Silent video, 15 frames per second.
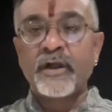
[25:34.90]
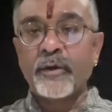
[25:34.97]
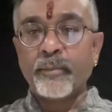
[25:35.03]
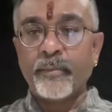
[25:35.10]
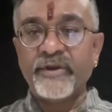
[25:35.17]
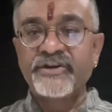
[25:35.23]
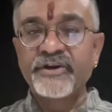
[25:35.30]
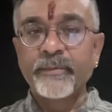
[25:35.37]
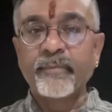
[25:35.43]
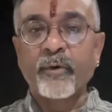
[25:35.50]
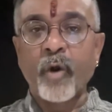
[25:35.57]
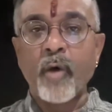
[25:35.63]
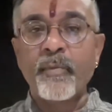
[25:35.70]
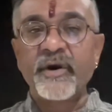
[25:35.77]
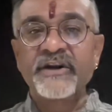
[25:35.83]
Bishop
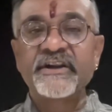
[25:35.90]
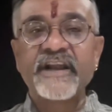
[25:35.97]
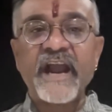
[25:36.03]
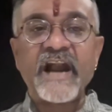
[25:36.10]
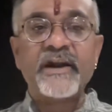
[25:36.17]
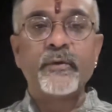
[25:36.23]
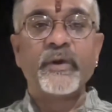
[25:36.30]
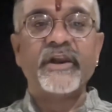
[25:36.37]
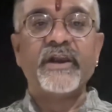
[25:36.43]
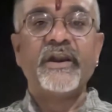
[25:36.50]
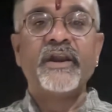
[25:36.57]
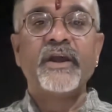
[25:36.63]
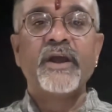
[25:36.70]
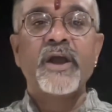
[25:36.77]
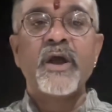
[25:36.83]
Robert Caldwell
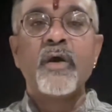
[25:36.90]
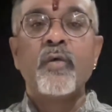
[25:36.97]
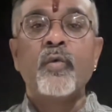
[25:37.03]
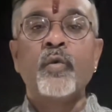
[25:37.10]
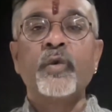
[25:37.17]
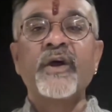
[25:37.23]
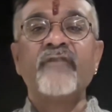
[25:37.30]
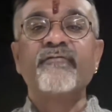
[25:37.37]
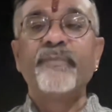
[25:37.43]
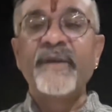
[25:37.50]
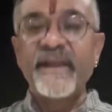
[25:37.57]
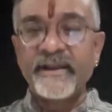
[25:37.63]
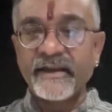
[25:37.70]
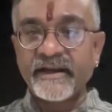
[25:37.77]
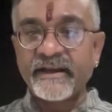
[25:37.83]
would have
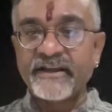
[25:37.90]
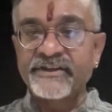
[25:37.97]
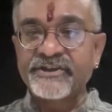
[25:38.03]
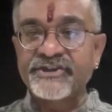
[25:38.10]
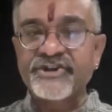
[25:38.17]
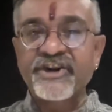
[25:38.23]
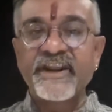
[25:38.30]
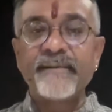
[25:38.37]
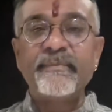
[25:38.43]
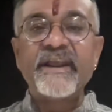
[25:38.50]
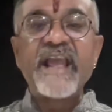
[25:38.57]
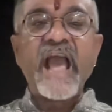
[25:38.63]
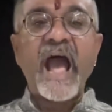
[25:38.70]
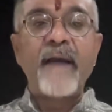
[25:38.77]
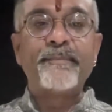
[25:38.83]
been an
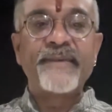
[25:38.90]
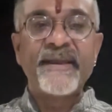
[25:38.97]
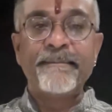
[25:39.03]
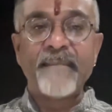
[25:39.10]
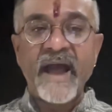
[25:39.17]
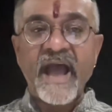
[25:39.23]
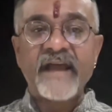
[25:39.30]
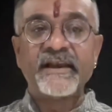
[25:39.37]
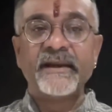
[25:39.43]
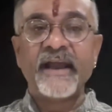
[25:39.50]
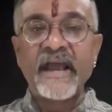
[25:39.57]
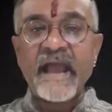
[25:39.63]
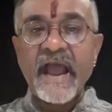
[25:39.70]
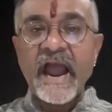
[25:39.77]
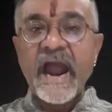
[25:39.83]
extremely happy man
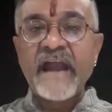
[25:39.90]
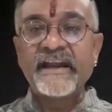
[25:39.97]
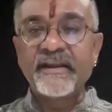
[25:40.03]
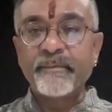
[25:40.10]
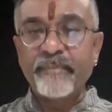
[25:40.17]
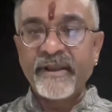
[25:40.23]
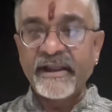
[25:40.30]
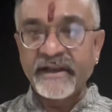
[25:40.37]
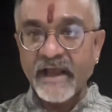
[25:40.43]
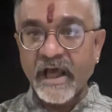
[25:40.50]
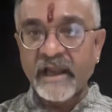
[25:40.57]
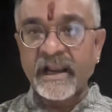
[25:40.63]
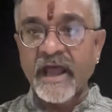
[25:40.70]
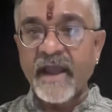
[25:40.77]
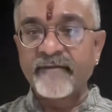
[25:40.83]
had he been
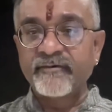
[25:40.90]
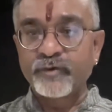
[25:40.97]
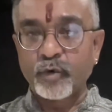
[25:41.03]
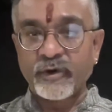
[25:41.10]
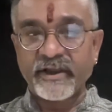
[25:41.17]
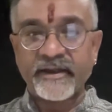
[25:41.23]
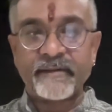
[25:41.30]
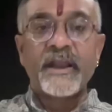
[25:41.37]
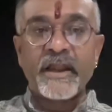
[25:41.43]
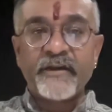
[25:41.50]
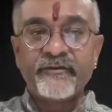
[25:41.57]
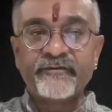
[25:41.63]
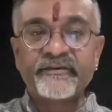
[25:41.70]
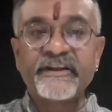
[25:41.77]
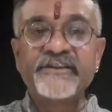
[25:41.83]
alive today.
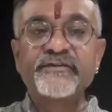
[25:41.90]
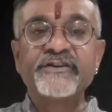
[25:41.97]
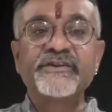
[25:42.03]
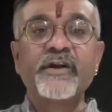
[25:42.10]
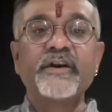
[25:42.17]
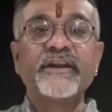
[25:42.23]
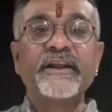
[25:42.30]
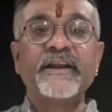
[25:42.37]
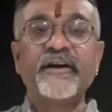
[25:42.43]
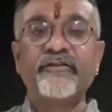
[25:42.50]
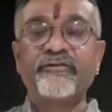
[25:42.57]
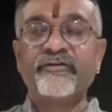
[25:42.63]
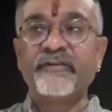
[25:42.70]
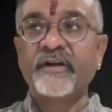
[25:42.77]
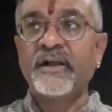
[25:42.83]
If this was not
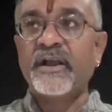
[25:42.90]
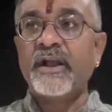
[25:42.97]
enough,